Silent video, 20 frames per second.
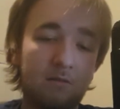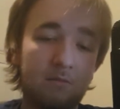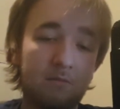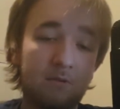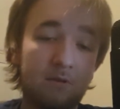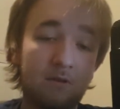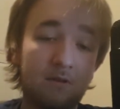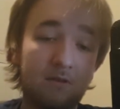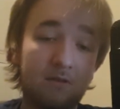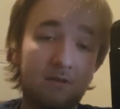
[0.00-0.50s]

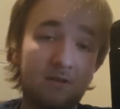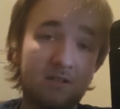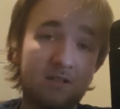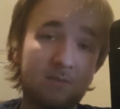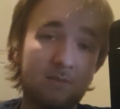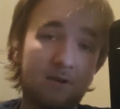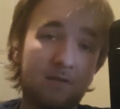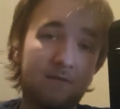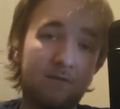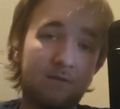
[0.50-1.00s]
But those are
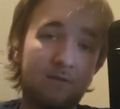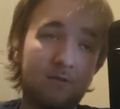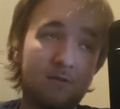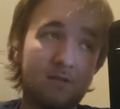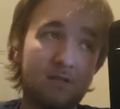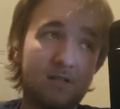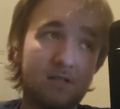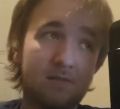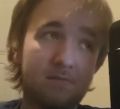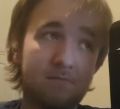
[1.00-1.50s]
my
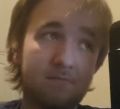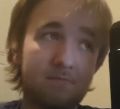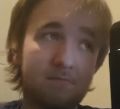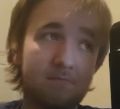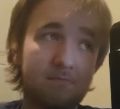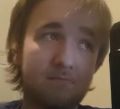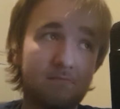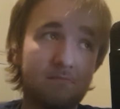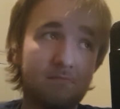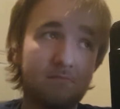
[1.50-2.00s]
thoughts.
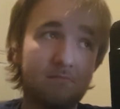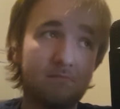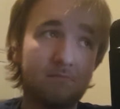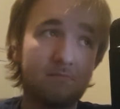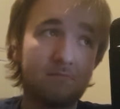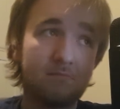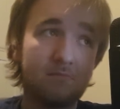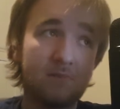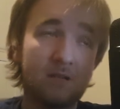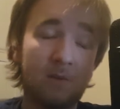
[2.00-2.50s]

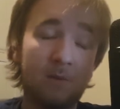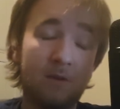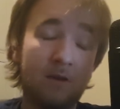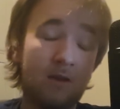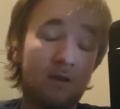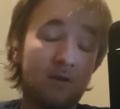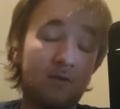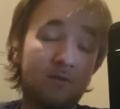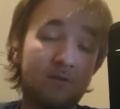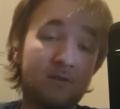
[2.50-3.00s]
Let me know
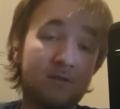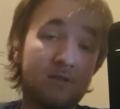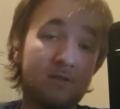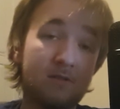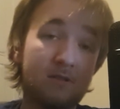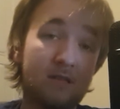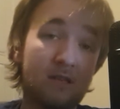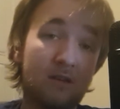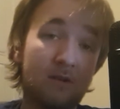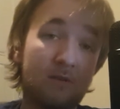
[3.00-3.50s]
yours
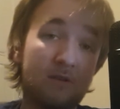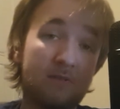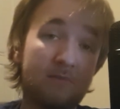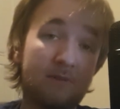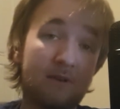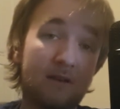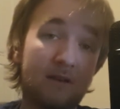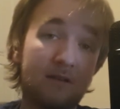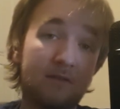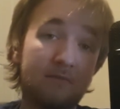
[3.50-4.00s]
in the comments
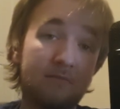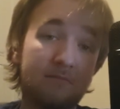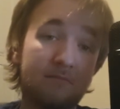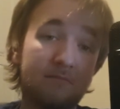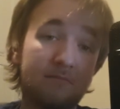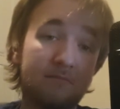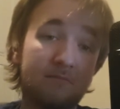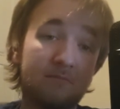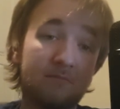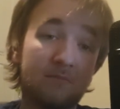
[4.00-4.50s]
below.
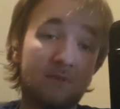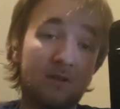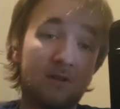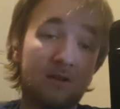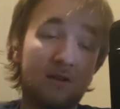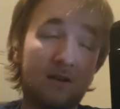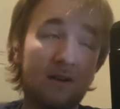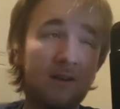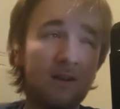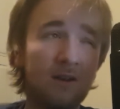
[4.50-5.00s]

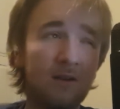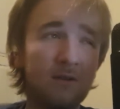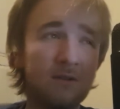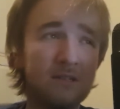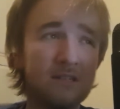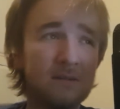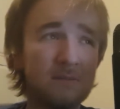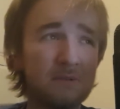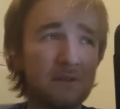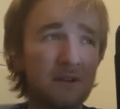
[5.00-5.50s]
I know
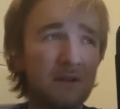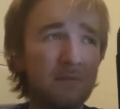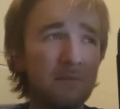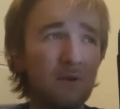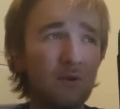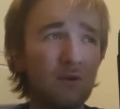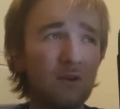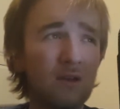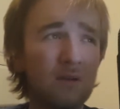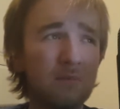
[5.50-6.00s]
it seems like I'm
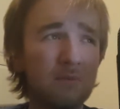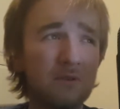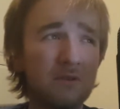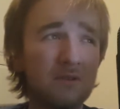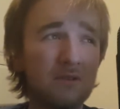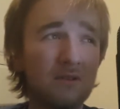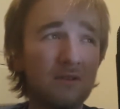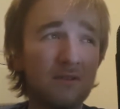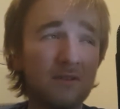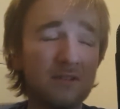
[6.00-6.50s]
milking it, but
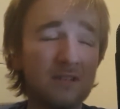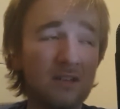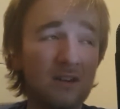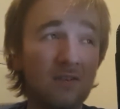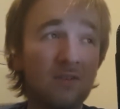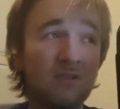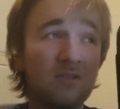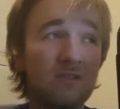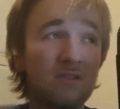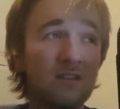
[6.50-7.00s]
honestly I
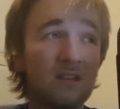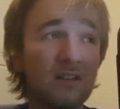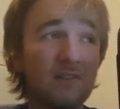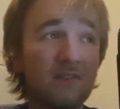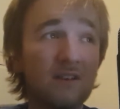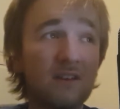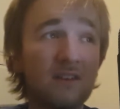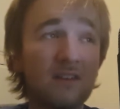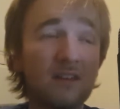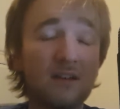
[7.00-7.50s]
couldn't think of
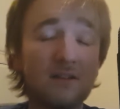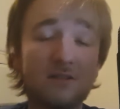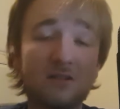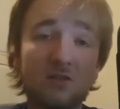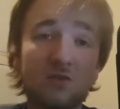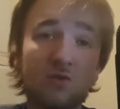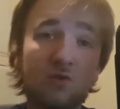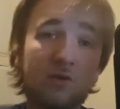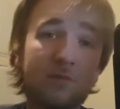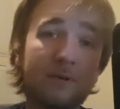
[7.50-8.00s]
anything else to
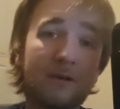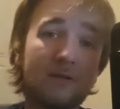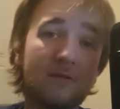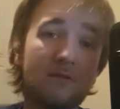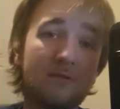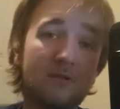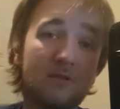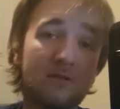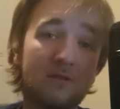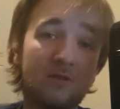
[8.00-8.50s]
talk about
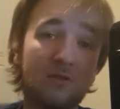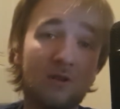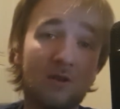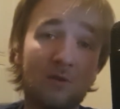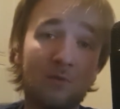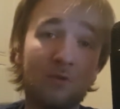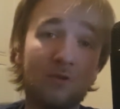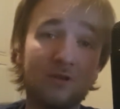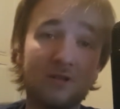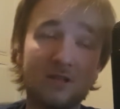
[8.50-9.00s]
that I
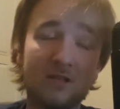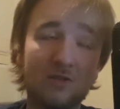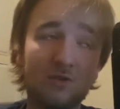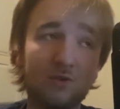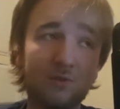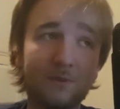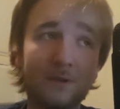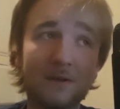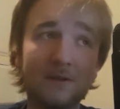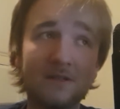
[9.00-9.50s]
wanted to
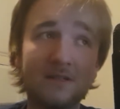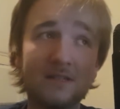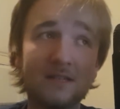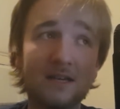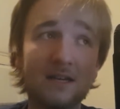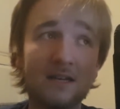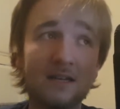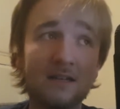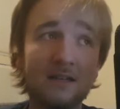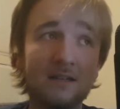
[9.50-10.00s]
talk about
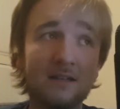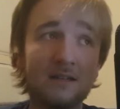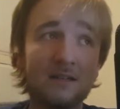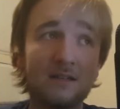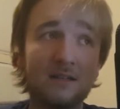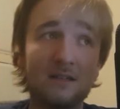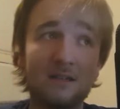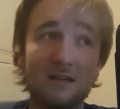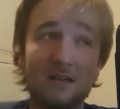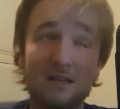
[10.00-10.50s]
today,
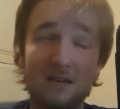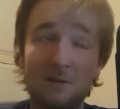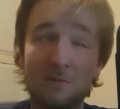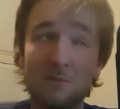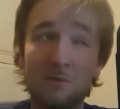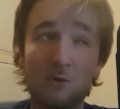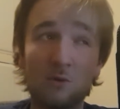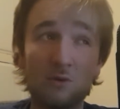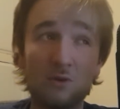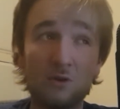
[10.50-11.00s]
and I'm
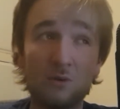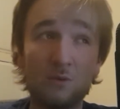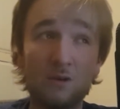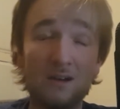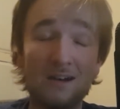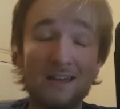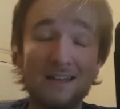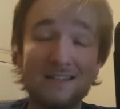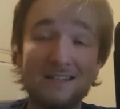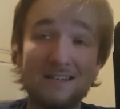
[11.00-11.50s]
recording
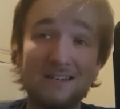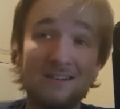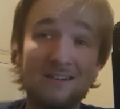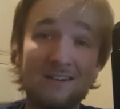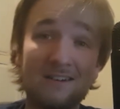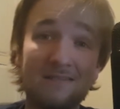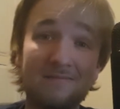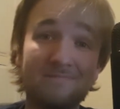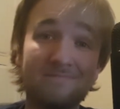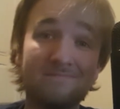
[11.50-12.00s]
quite late at
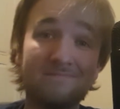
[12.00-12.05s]
night.